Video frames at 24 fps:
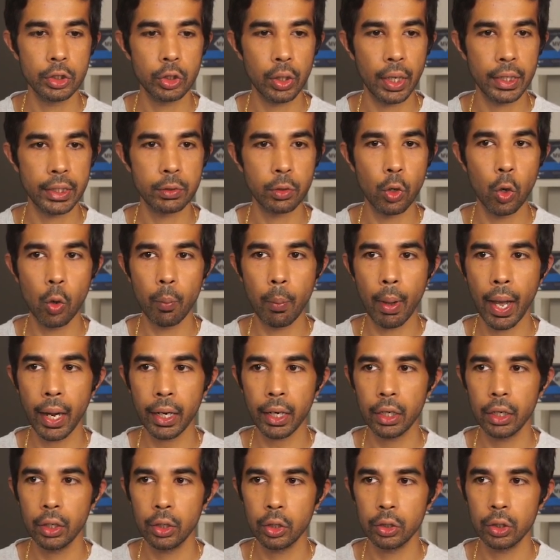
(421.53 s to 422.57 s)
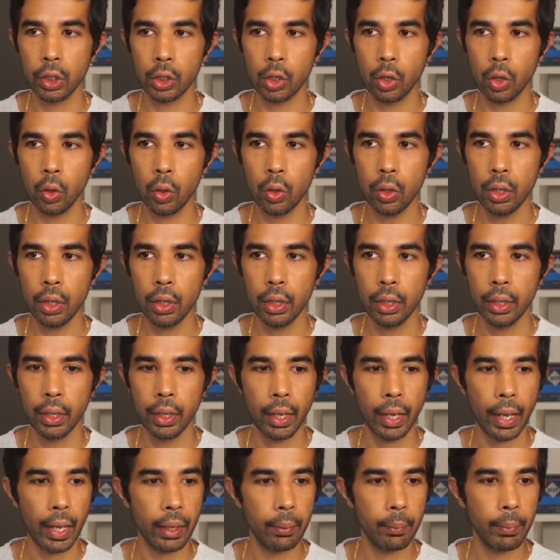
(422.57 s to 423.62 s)
let's go back to the code
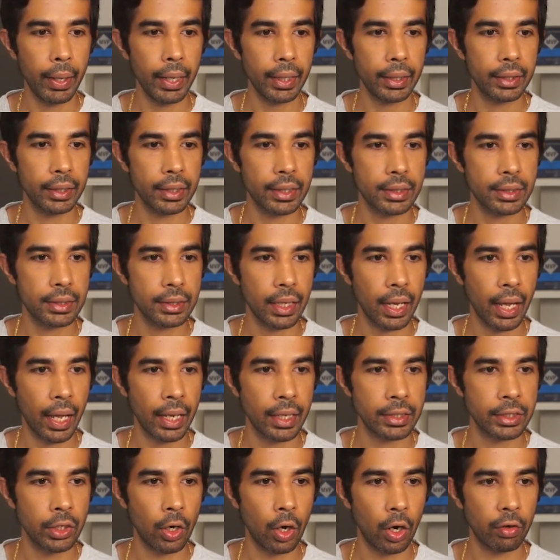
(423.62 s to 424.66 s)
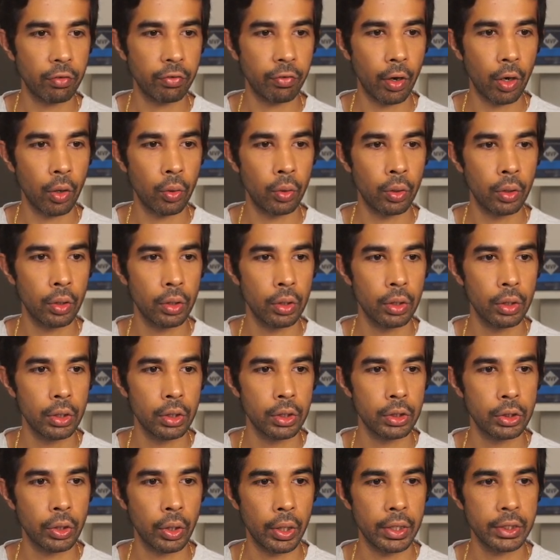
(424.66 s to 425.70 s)
and make this as not found.
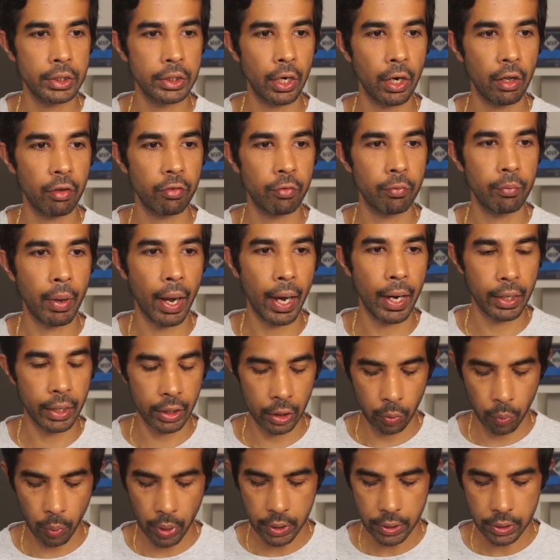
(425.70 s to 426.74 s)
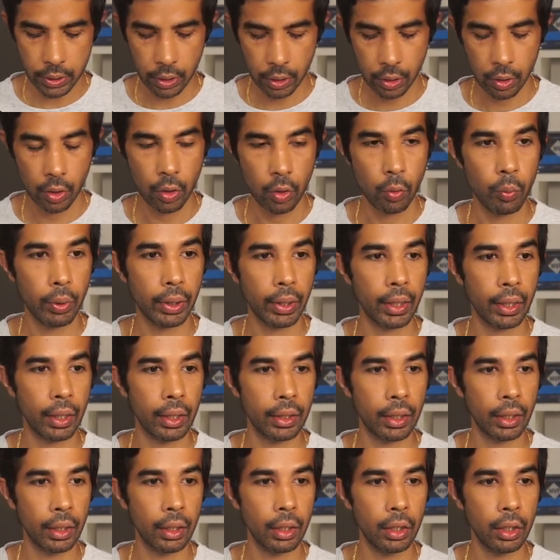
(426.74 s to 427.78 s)
So instead of bad request, we can
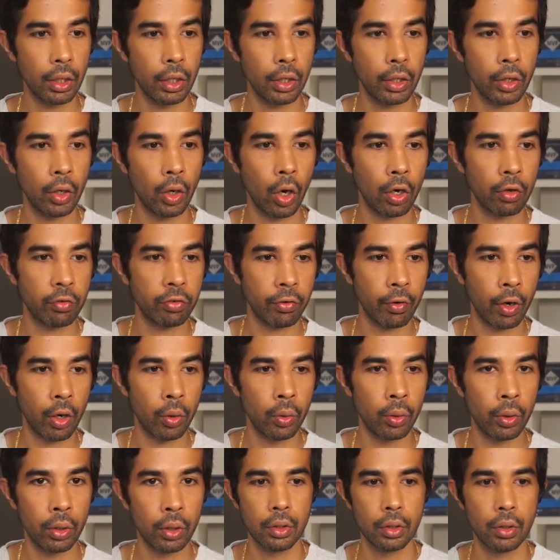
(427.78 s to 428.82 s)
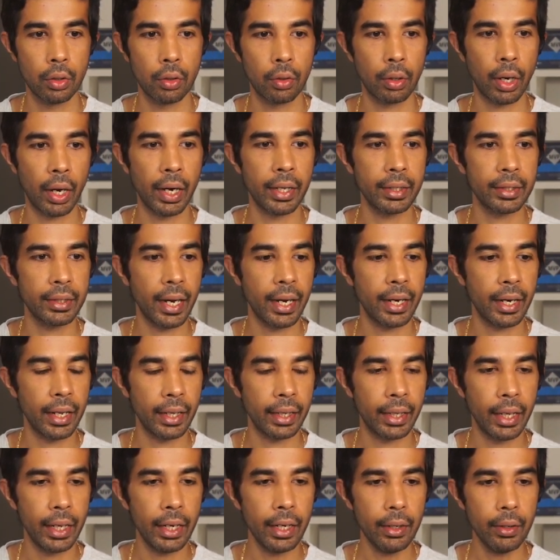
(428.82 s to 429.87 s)
return not found. Running that
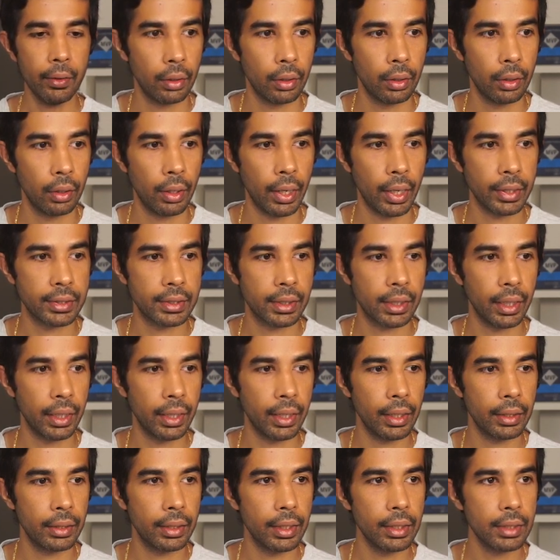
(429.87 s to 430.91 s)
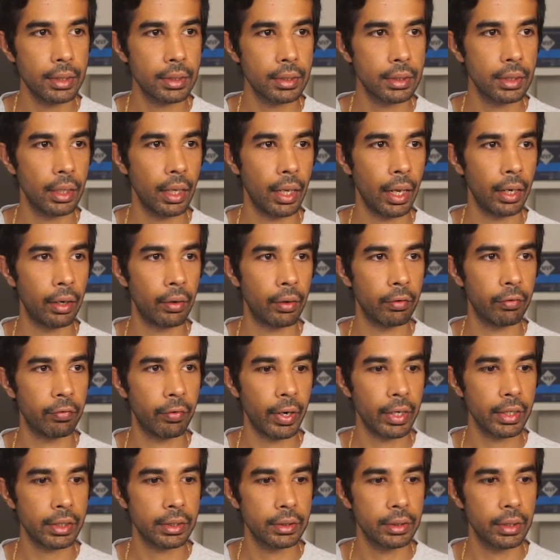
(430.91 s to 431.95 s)
again, let's clear this and
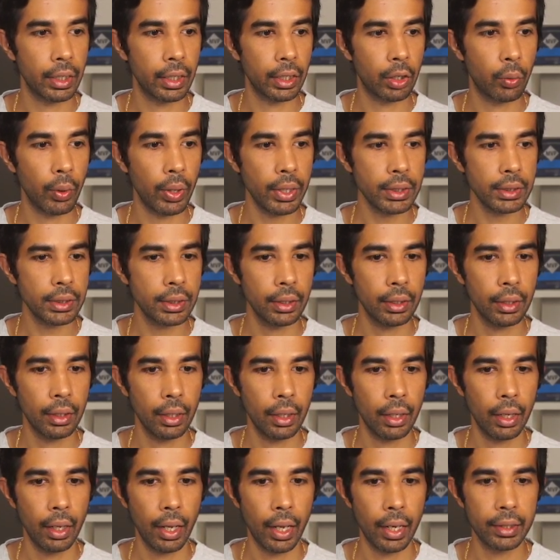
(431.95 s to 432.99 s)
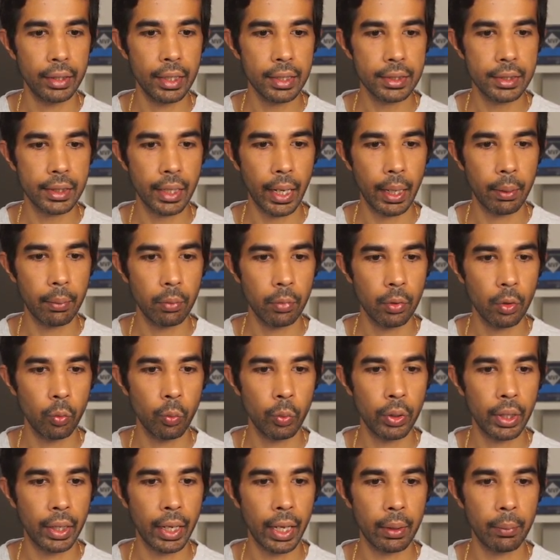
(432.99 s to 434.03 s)
refresh the request, and this time
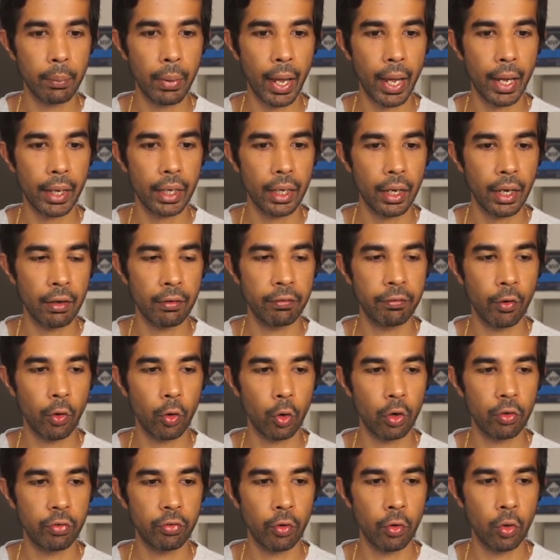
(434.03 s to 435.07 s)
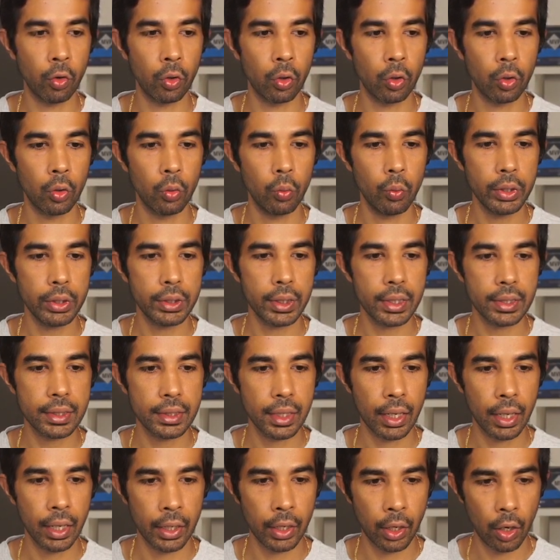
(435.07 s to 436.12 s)
we get back a 404, which is
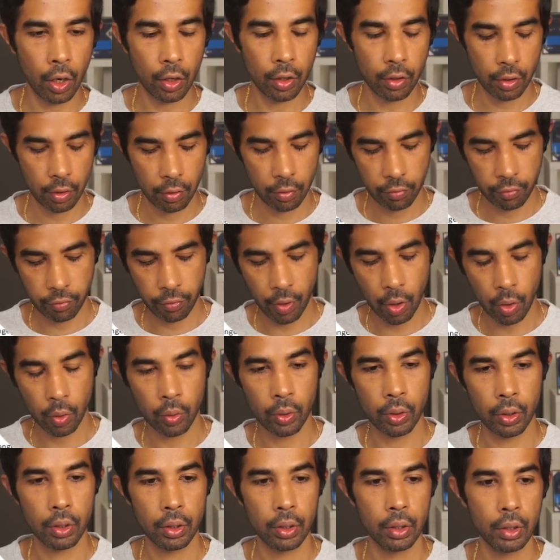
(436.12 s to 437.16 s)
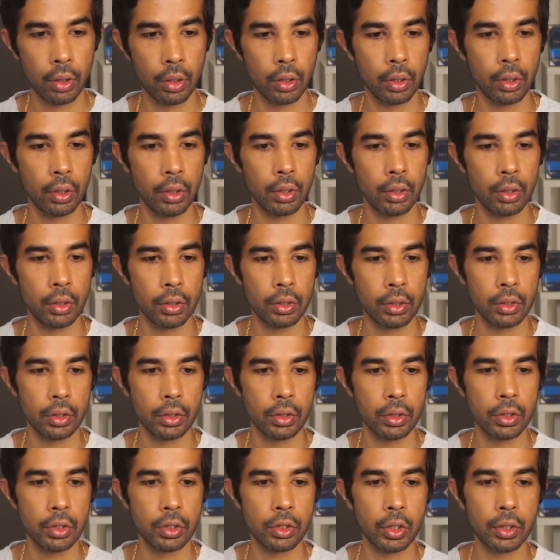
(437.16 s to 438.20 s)
a not found.
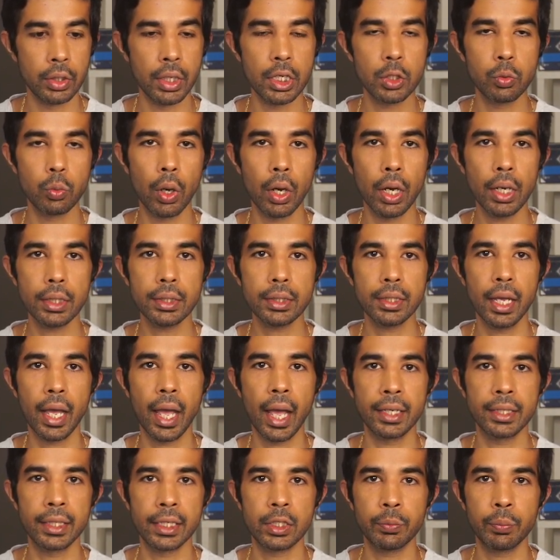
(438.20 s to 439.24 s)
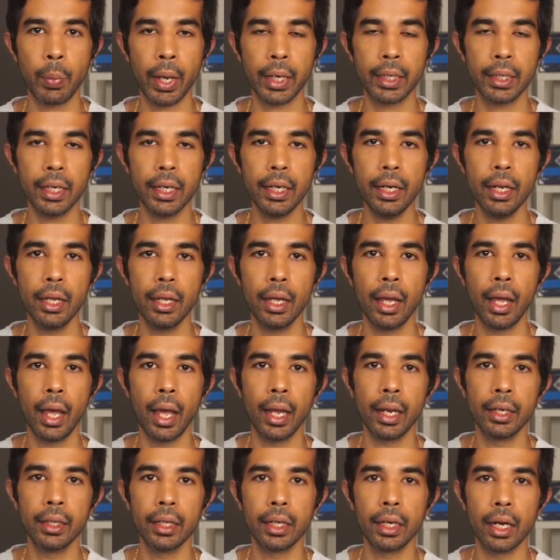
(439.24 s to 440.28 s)
So this works as expected,
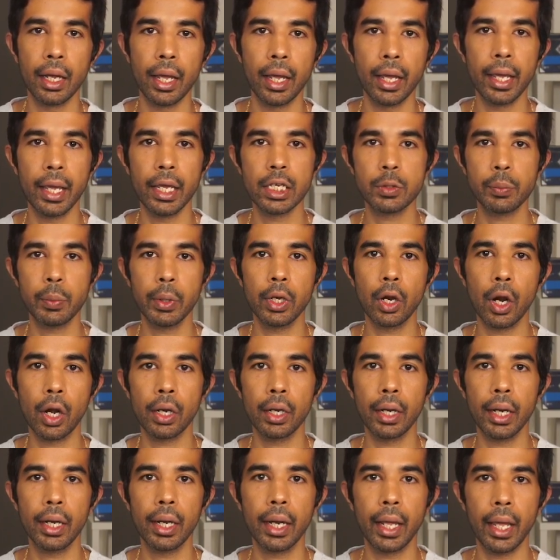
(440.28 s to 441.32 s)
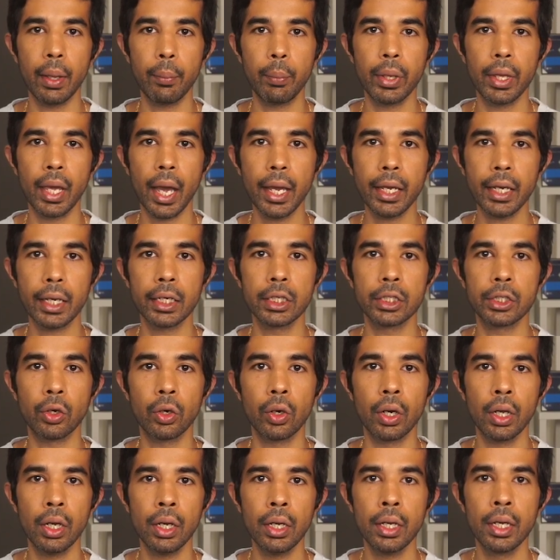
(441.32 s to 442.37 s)
and the ASP.NET API
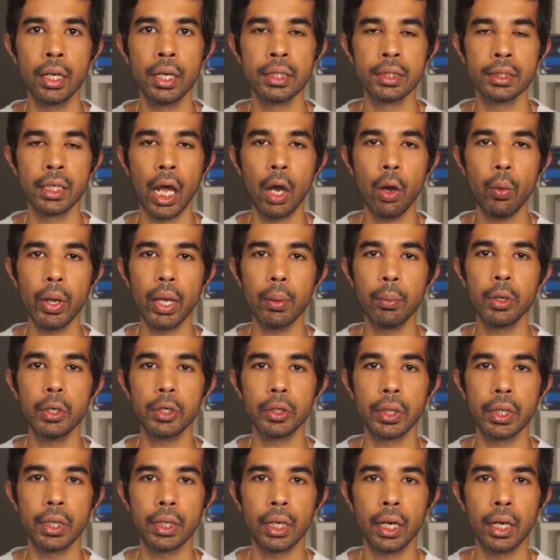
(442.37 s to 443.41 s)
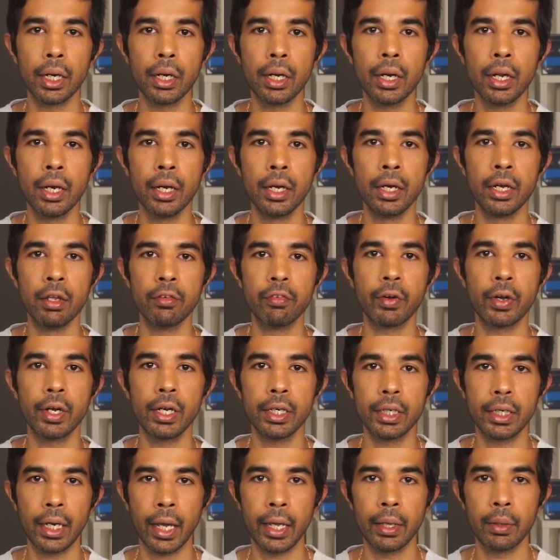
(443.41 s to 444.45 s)
controller is now able to return
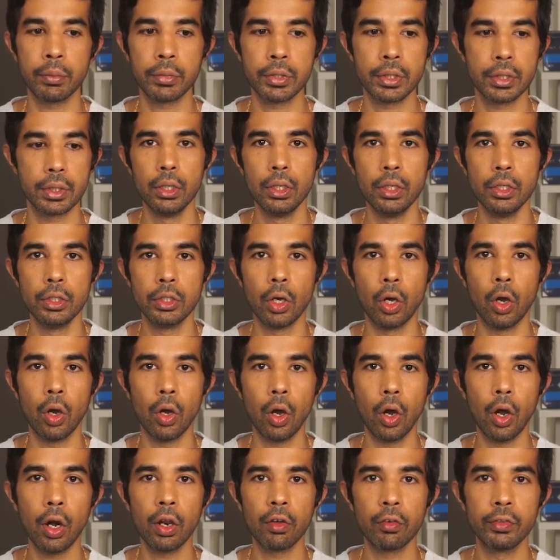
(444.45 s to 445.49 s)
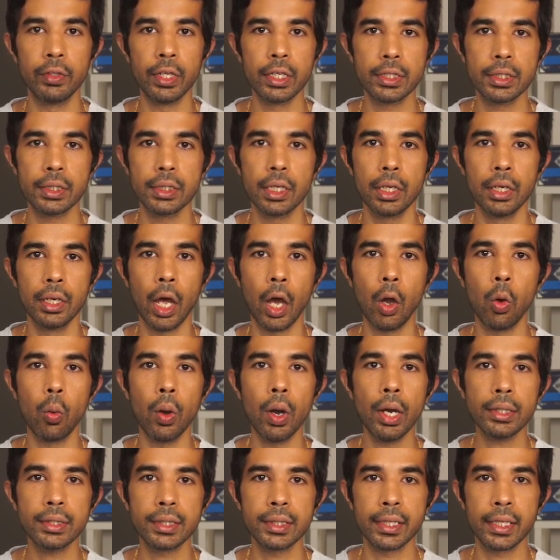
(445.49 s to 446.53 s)
different types. So all of this now
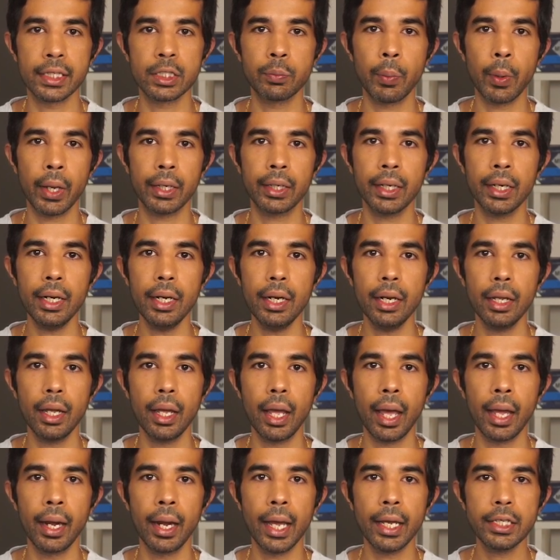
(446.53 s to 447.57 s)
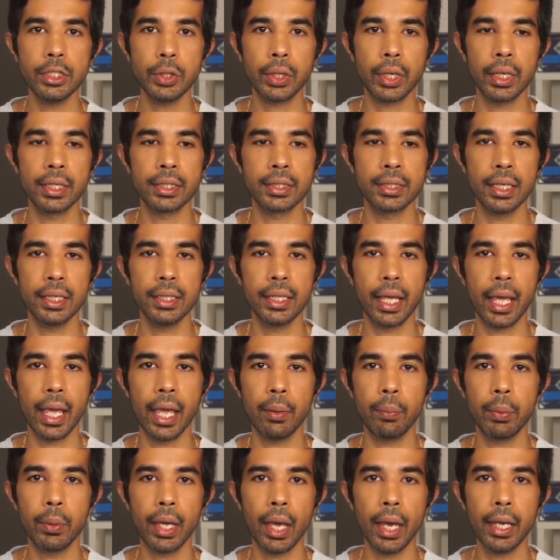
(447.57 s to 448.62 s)
works as expected, and as you can see, the
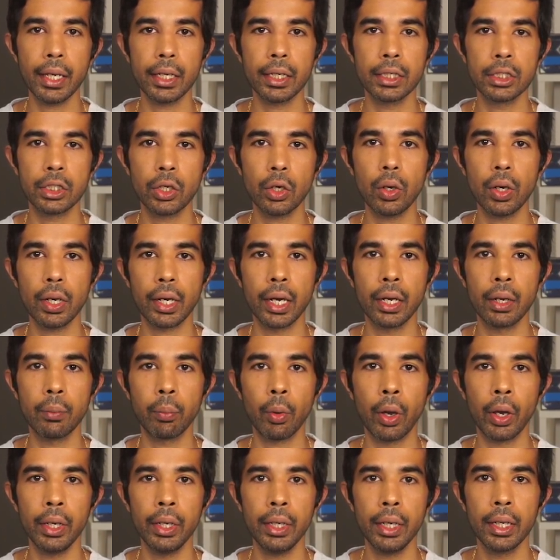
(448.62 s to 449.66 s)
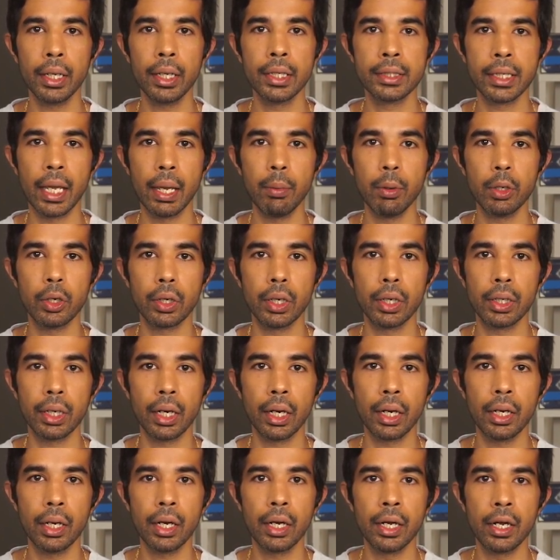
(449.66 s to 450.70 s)
API controller endpoint is able to
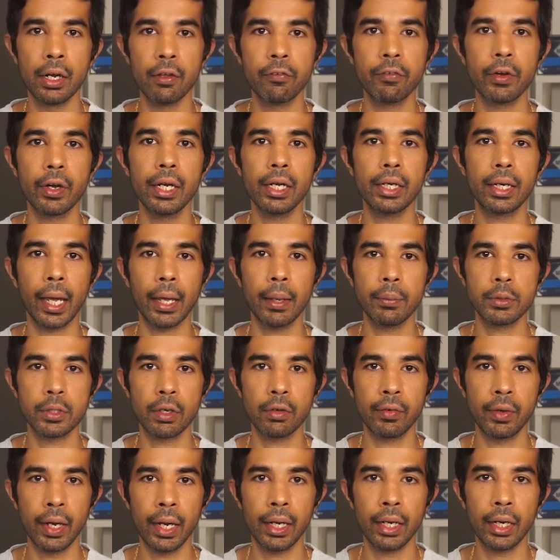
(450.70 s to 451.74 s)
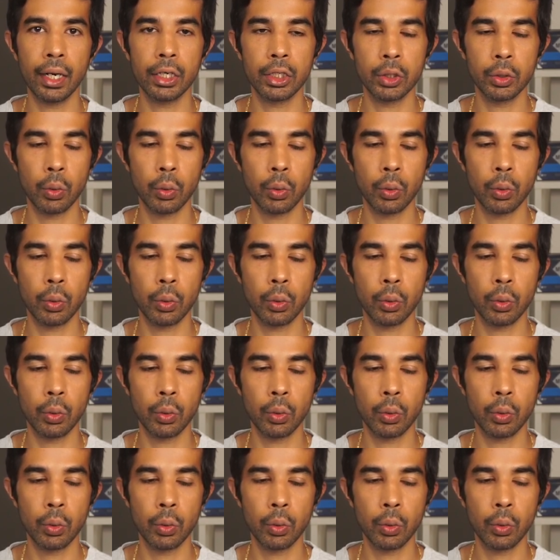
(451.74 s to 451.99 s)
return different types of data to